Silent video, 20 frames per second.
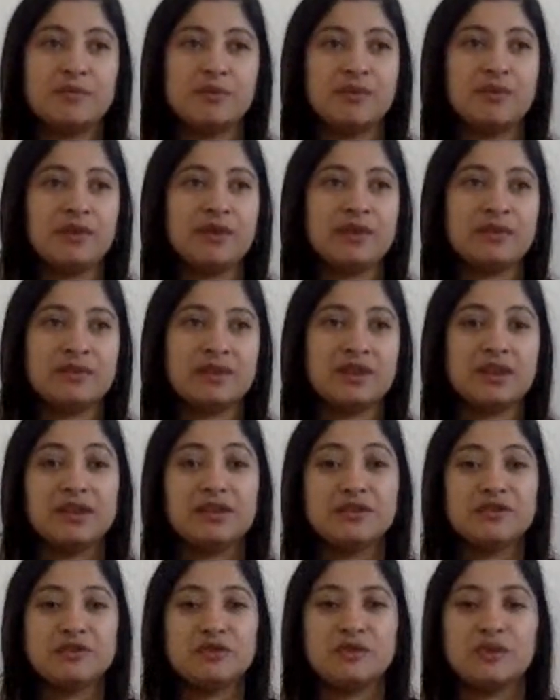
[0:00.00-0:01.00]
it
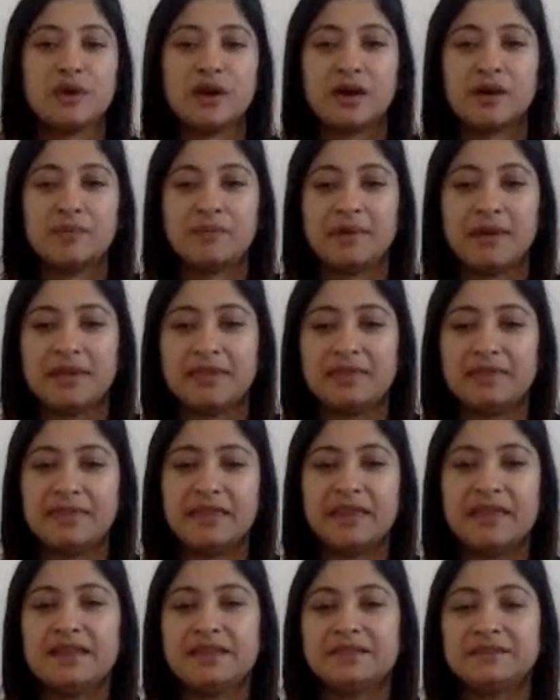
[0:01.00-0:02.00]
heats you up, and
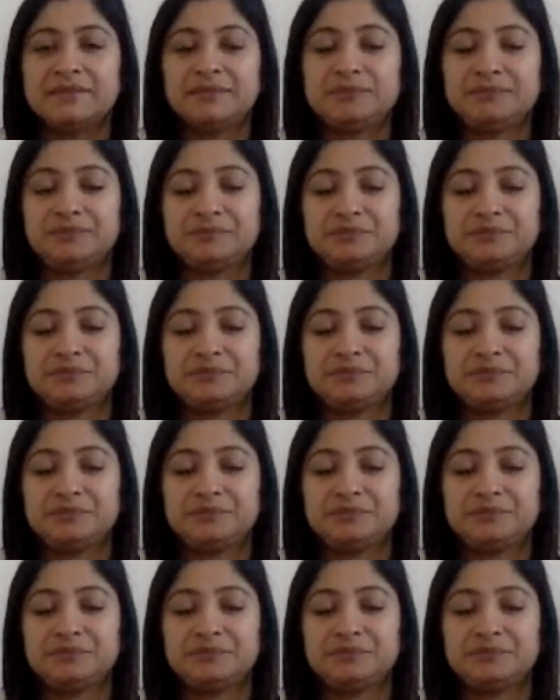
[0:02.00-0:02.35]
then